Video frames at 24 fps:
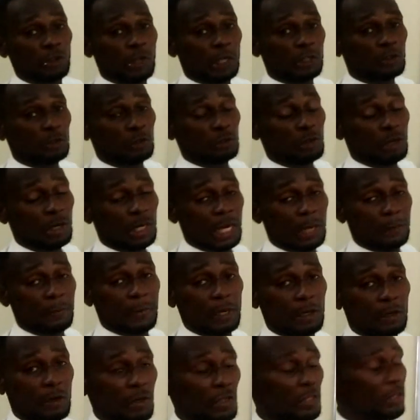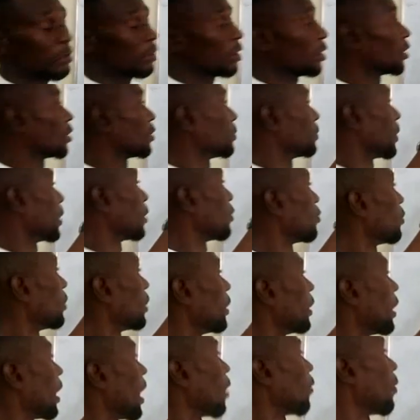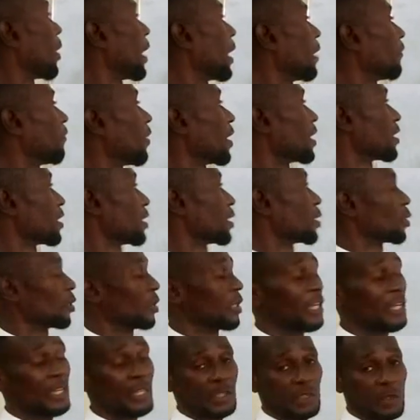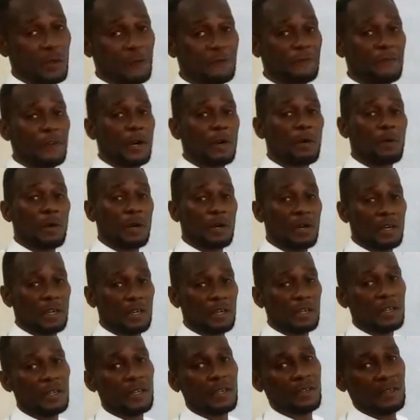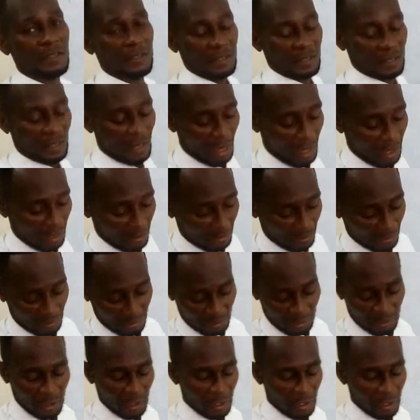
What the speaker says: to talk about consonants, but our emphasis today is on vowel sounds.